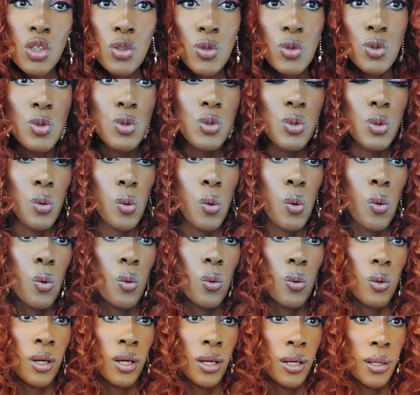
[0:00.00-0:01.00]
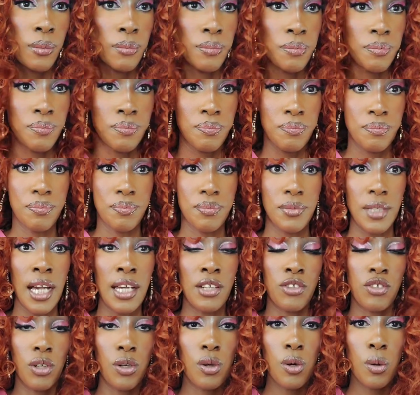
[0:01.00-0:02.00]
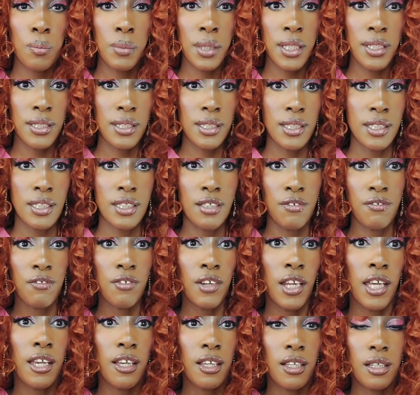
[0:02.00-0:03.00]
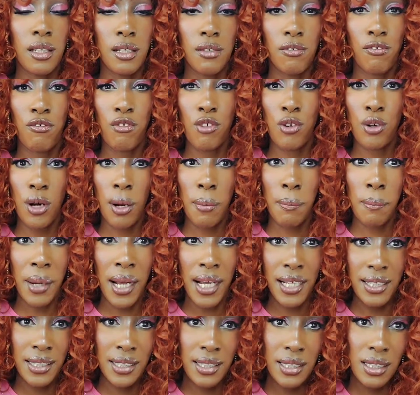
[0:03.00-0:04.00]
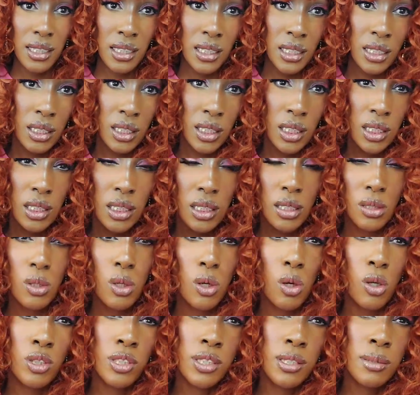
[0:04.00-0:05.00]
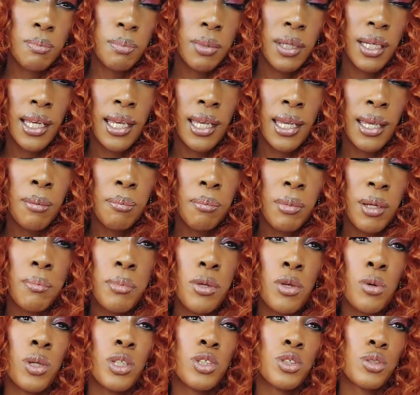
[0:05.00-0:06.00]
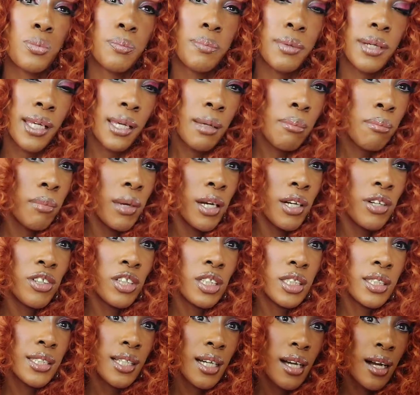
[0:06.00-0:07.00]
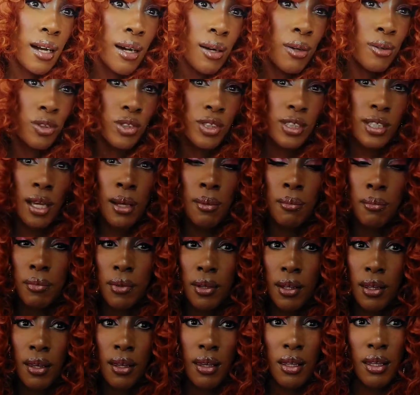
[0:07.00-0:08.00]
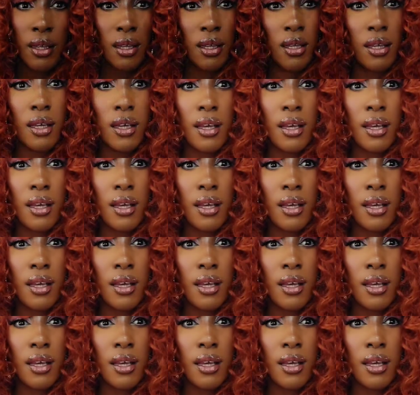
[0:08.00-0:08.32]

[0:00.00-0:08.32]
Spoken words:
So I'd recommend it if like for a party, cosplay, maybe you want to play Merida or something.